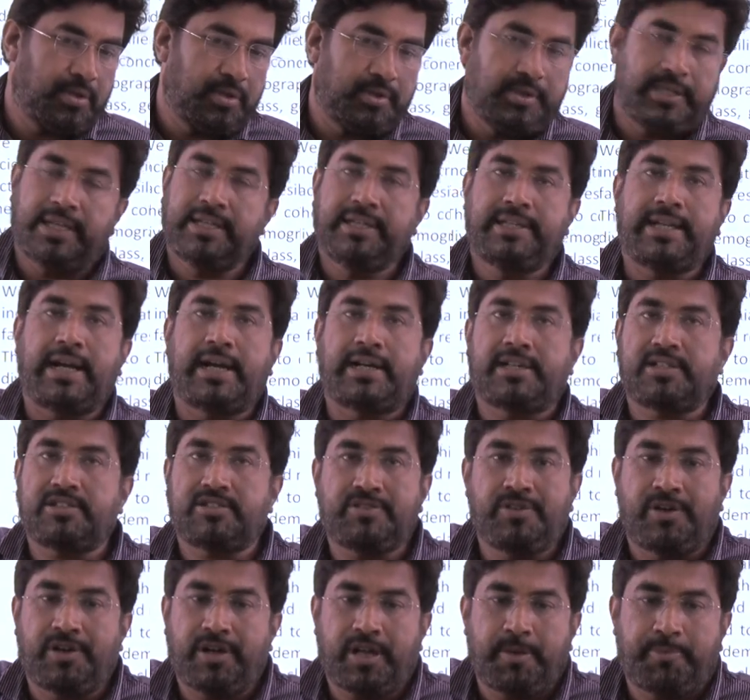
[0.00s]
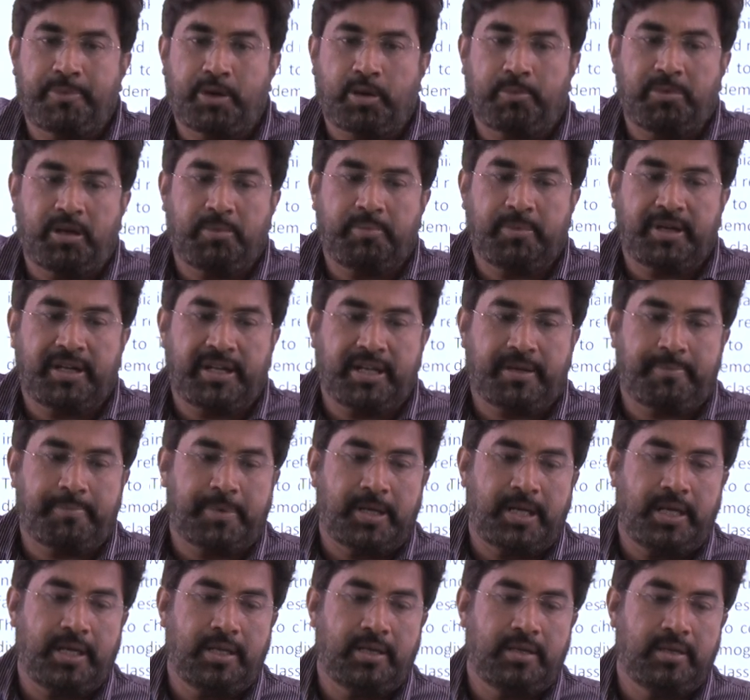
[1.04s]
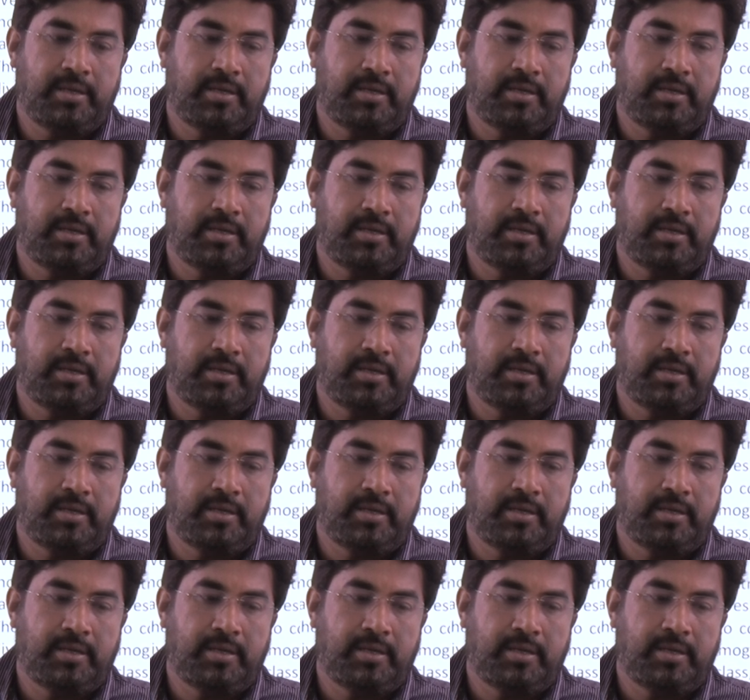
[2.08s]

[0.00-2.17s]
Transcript: Then that is not a problematic part.